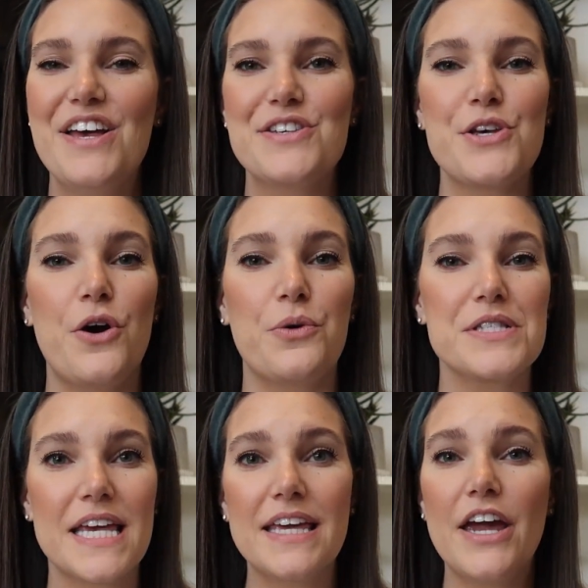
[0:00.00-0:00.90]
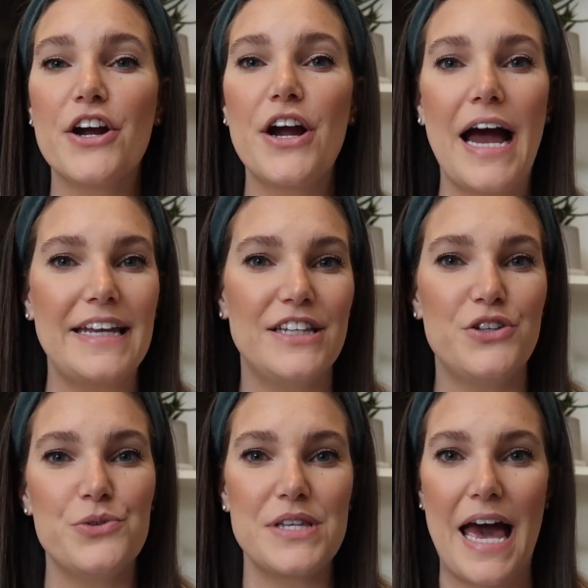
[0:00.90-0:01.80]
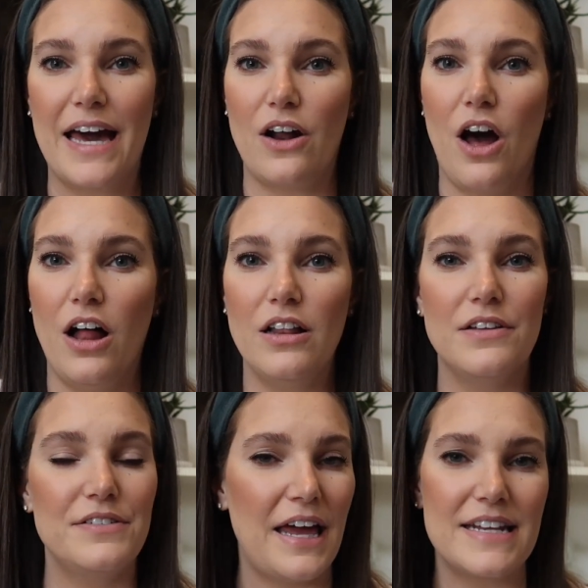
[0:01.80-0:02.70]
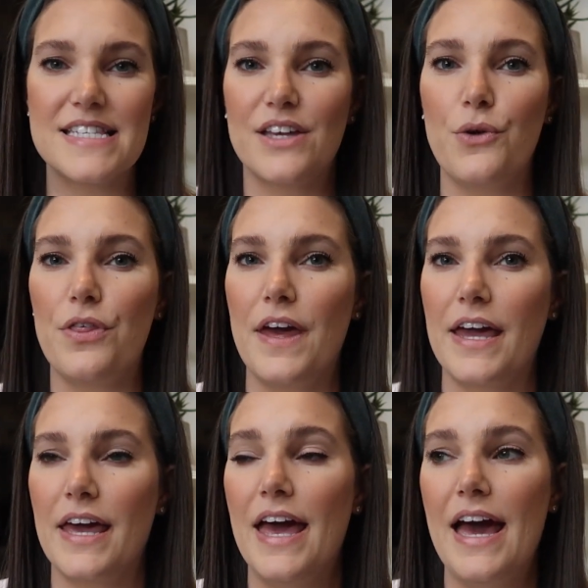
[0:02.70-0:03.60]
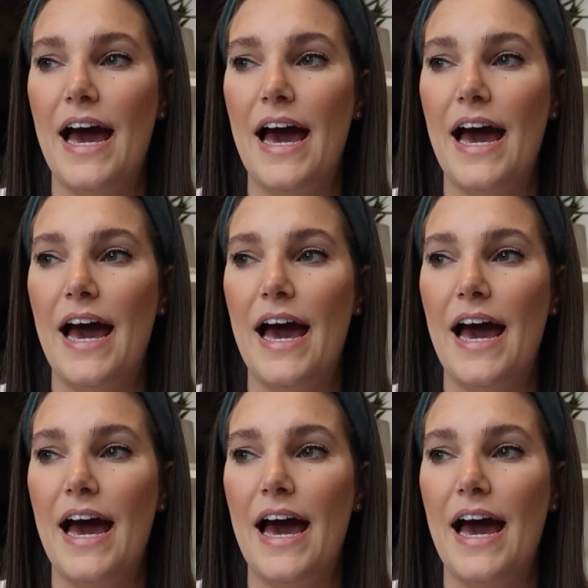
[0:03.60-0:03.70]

So skincare I didn't use at all. Not a single thing.